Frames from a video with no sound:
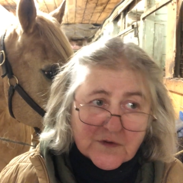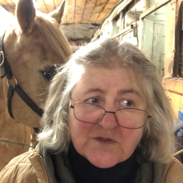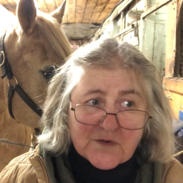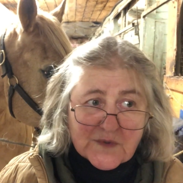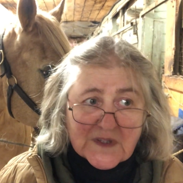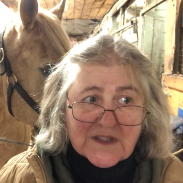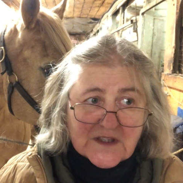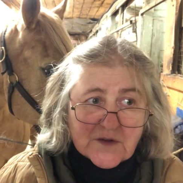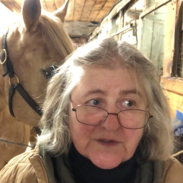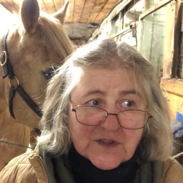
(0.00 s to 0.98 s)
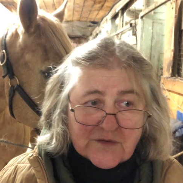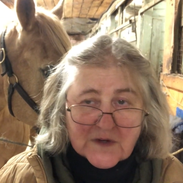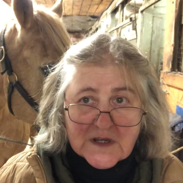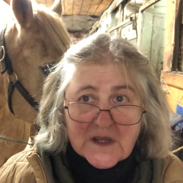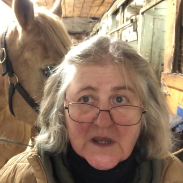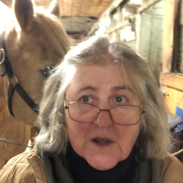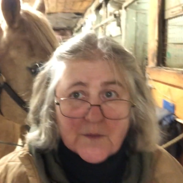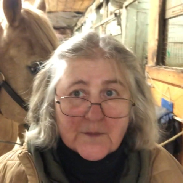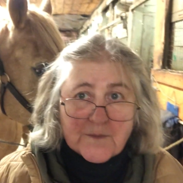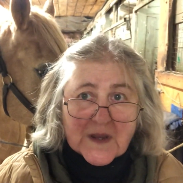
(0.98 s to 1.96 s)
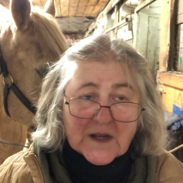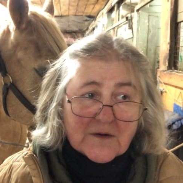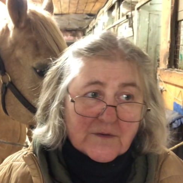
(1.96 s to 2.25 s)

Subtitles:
Those are really the only three main